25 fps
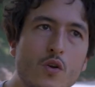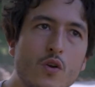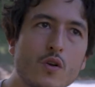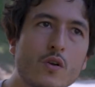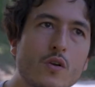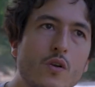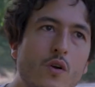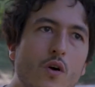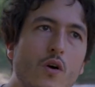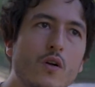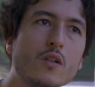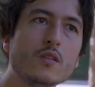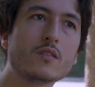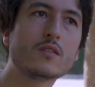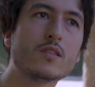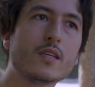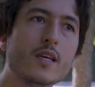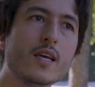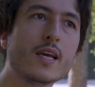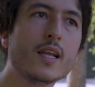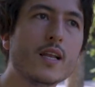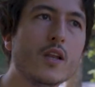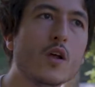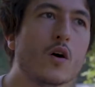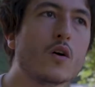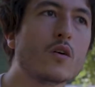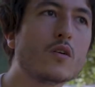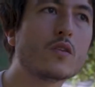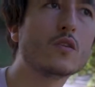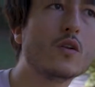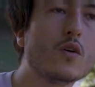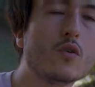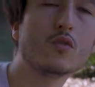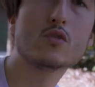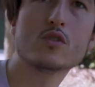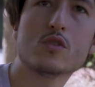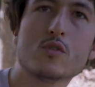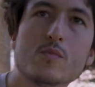called
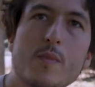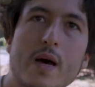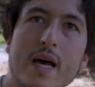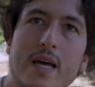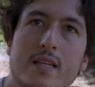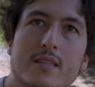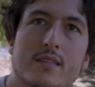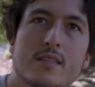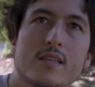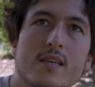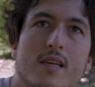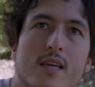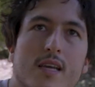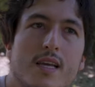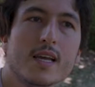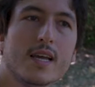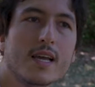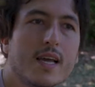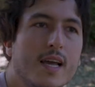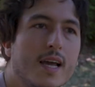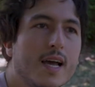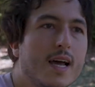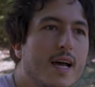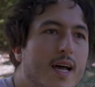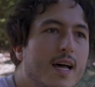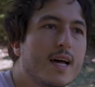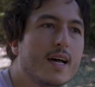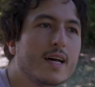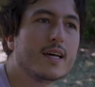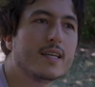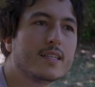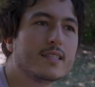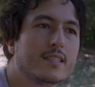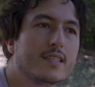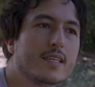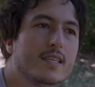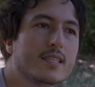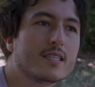long-nosed bat,
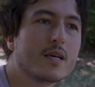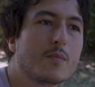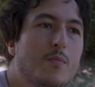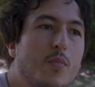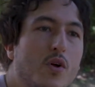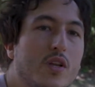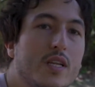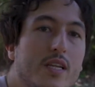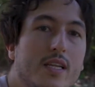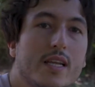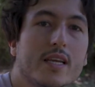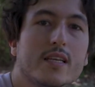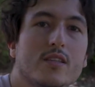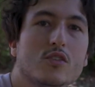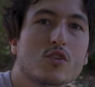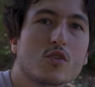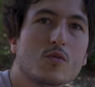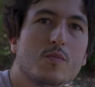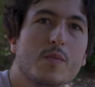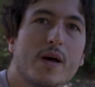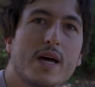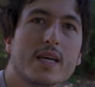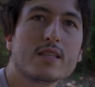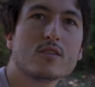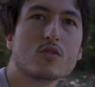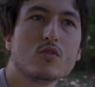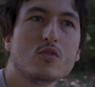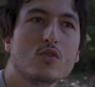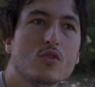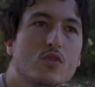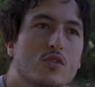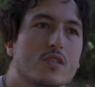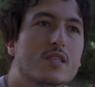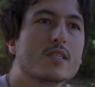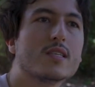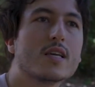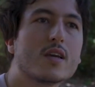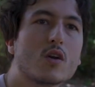and it's a pollinator bat who
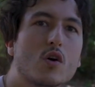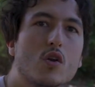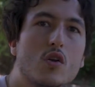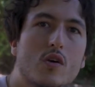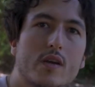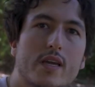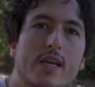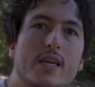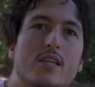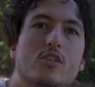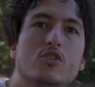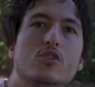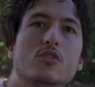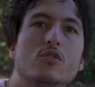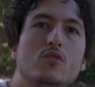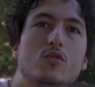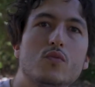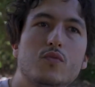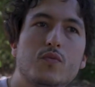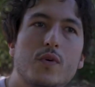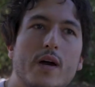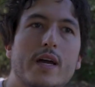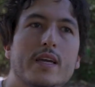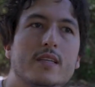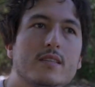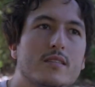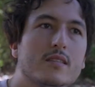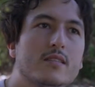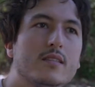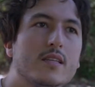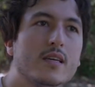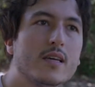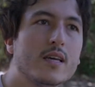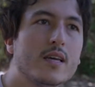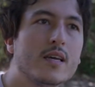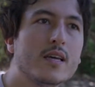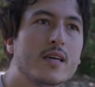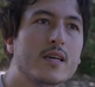uses echolocation to find
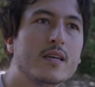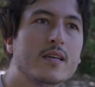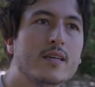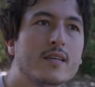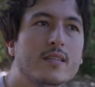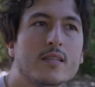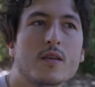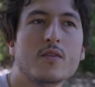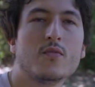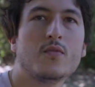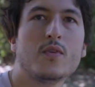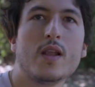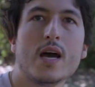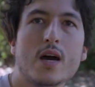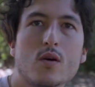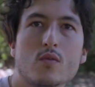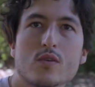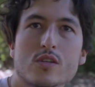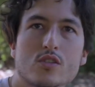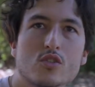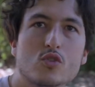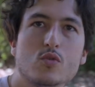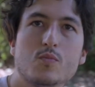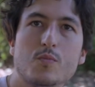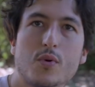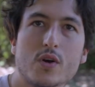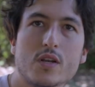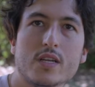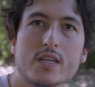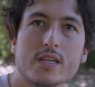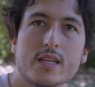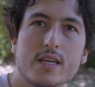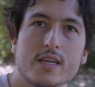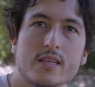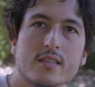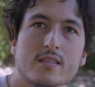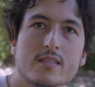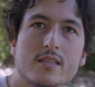the flowers to
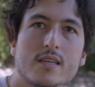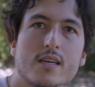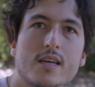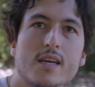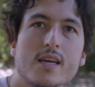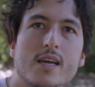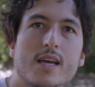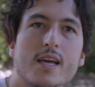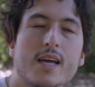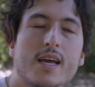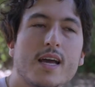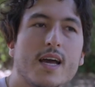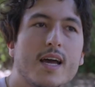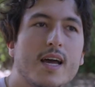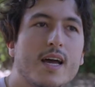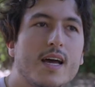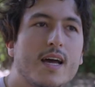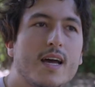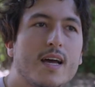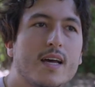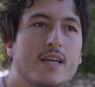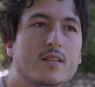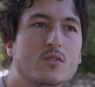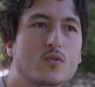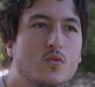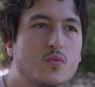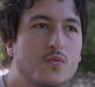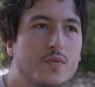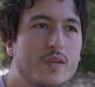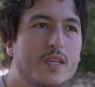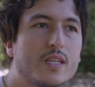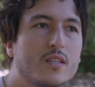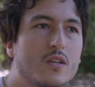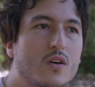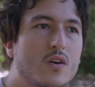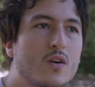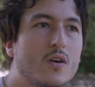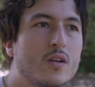pollinate, to
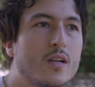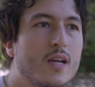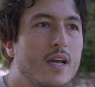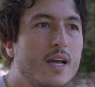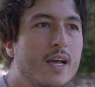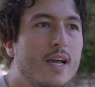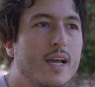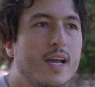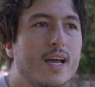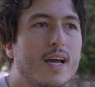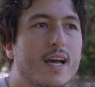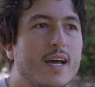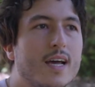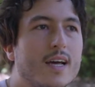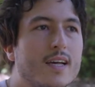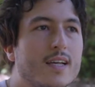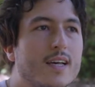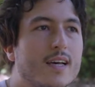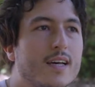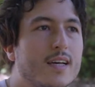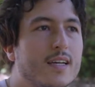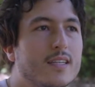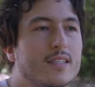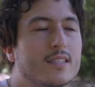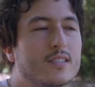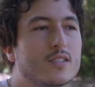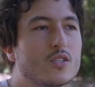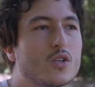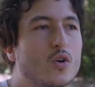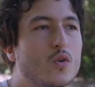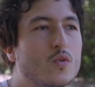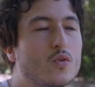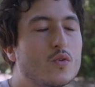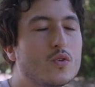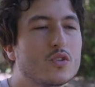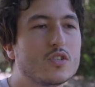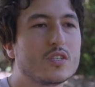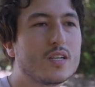feed on. And
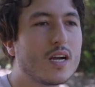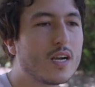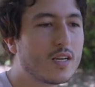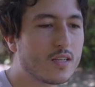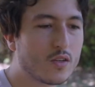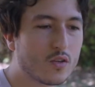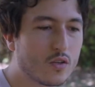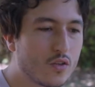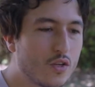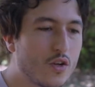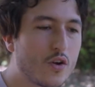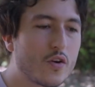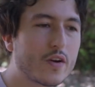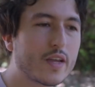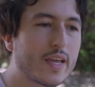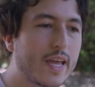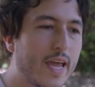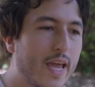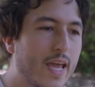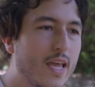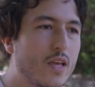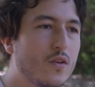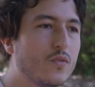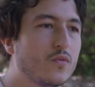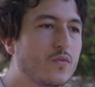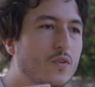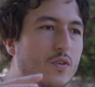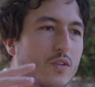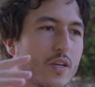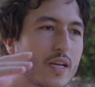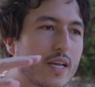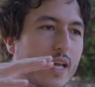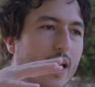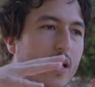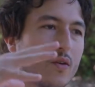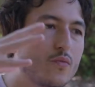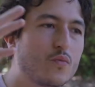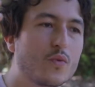so you start on your cave, on the
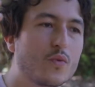cave